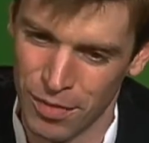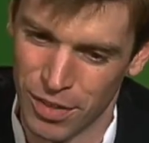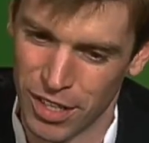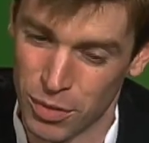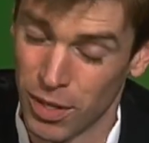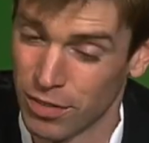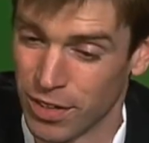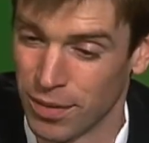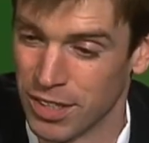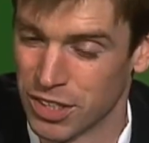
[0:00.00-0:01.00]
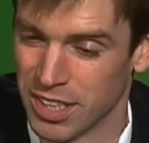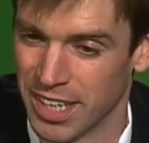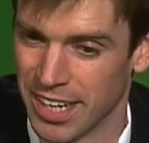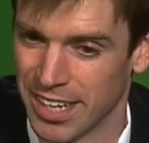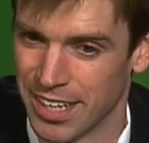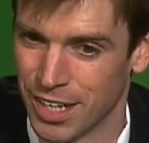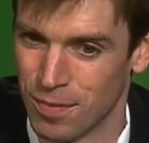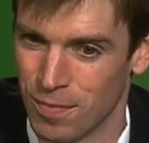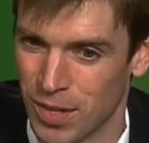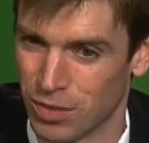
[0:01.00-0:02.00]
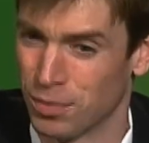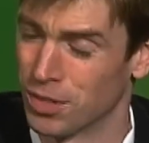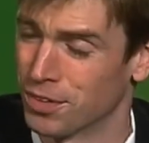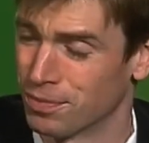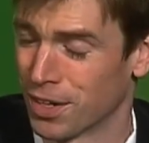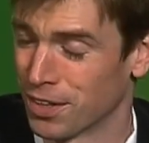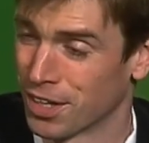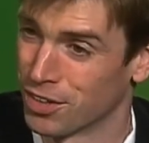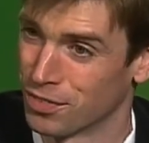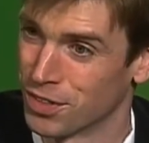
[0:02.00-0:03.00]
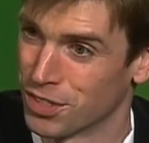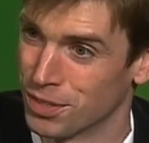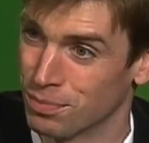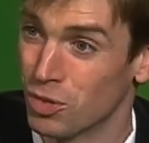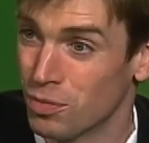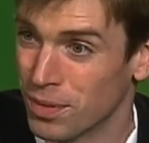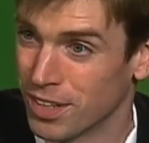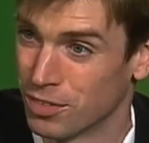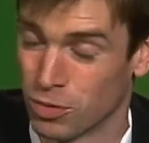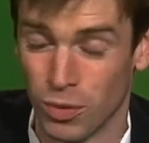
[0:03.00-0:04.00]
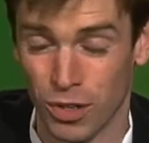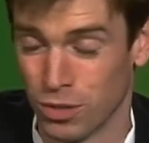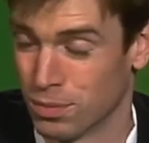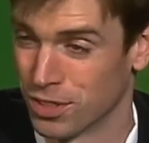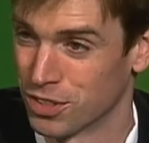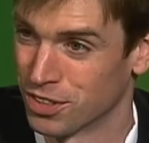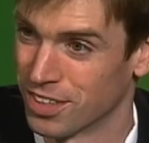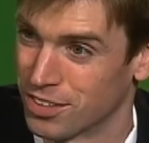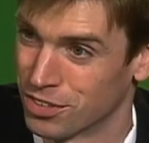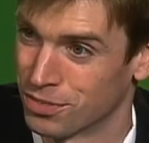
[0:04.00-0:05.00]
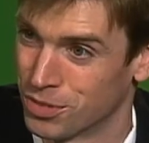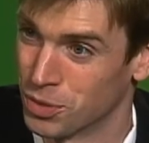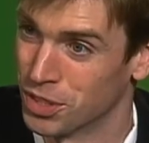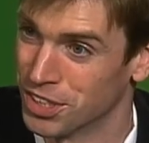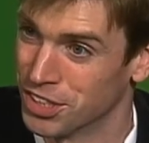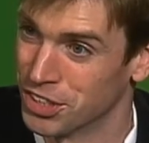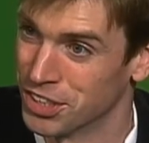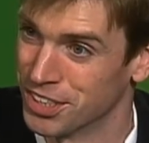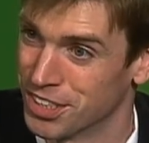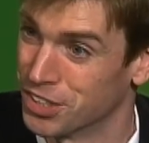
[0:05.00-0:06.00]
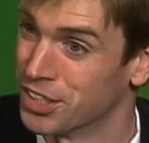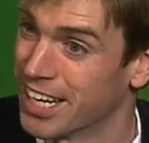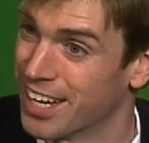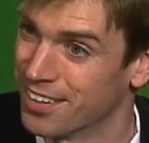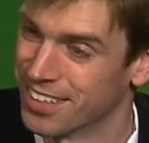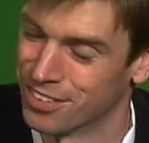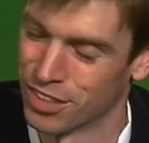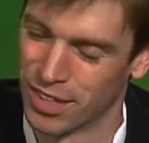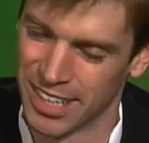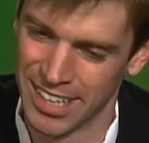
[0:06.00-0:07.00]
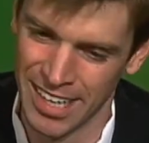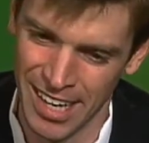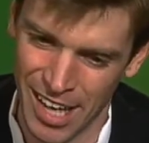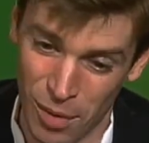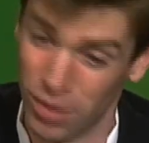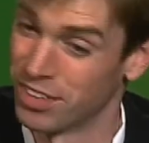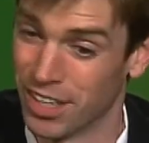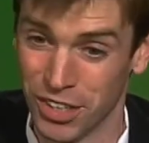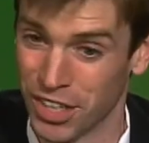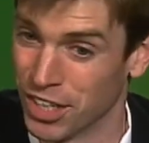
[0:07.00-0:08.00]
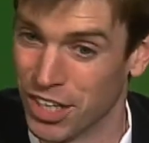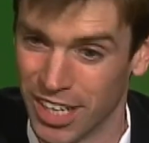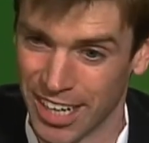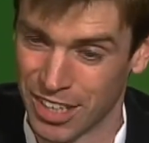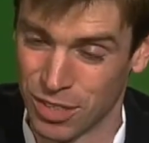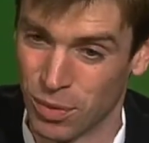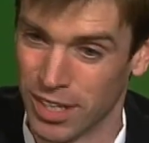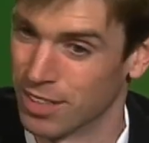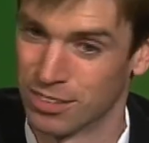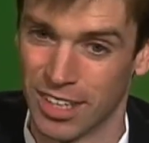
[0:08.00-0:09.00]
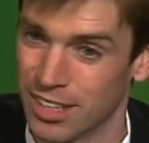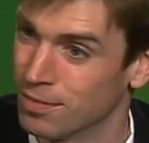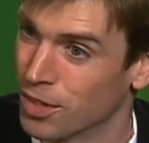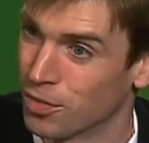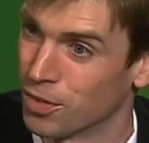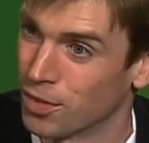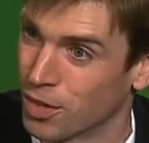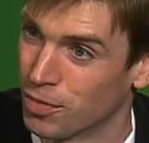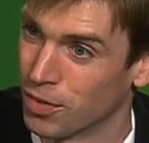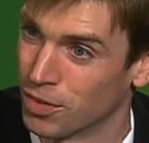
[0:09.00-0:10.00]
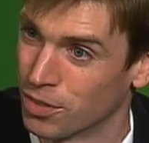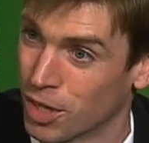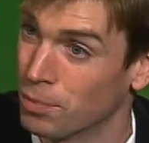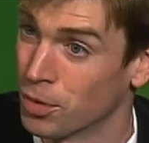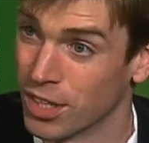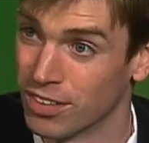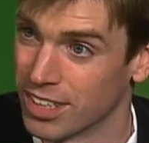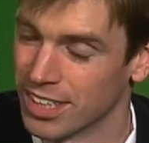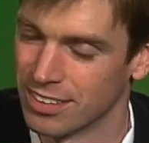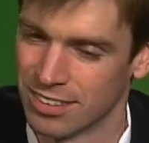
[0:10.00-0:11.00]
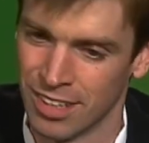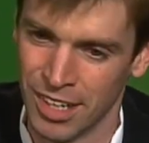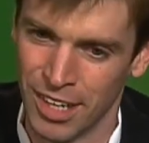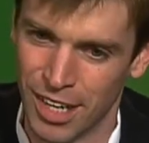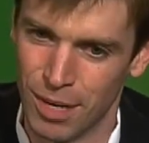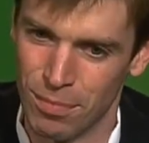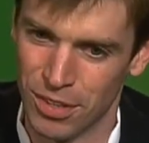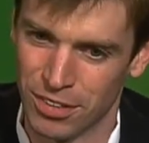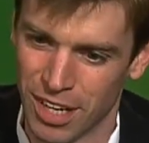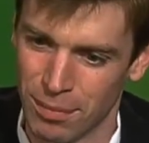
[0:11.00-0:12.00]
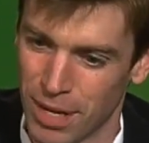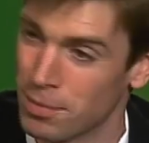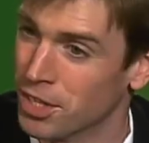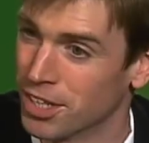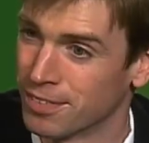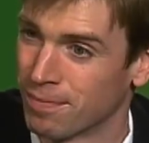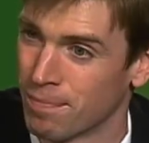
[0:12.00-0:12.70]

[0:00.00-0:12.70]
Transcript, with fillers: for the National Wildlife Federation. And um, as someone in the kind of the conservation movement, it's just one of those positions that's just too good to turn, to turn down. And so mm-hmm. I, I was not looking at all. I actually wanted to stay, you know, for, for a couple more years at least, um, but the time came along.